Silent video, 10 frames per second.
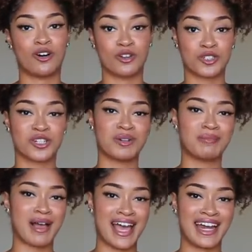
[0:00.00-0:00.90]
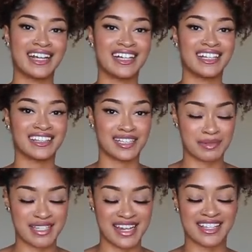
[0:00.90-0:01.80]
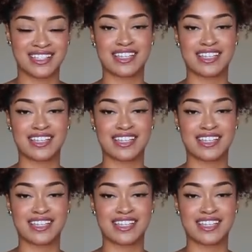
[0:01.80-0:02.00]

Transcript: Ultra Matte lipsticks.